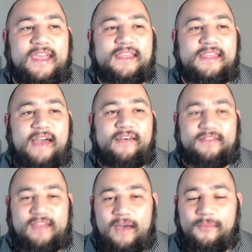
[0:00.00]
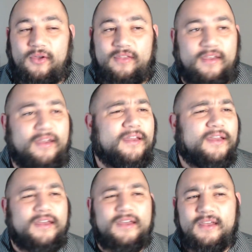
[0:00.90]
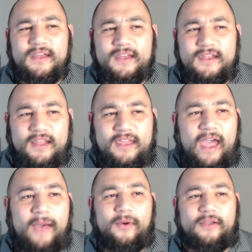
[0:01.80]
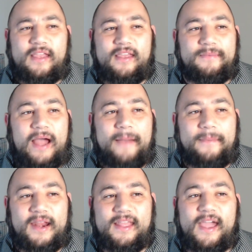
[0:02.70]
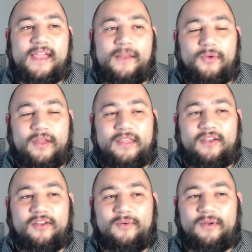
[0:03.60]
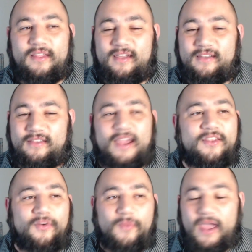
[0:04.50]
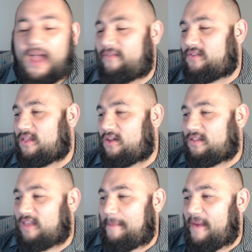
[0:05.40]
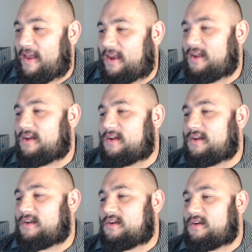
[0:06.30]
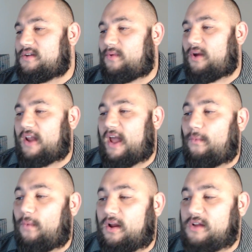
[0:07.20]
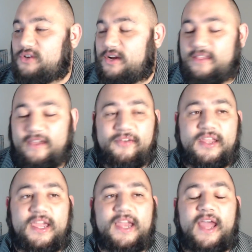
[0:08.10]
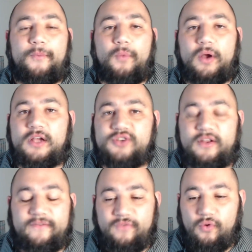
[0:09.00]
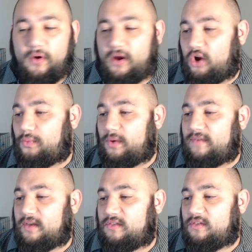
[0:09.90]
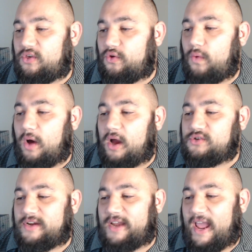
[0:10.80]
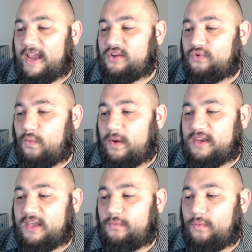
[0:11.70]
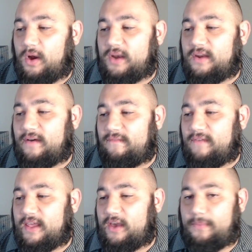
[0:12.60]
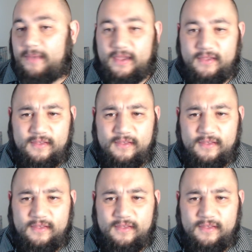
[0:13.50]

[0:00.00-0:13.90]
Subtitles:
Dallas Cowboys. The Cowboys ended up dominating. They ended up winning 31-16, so we obviously lost that bet. We are now 117-104 in our previous 221 video picks.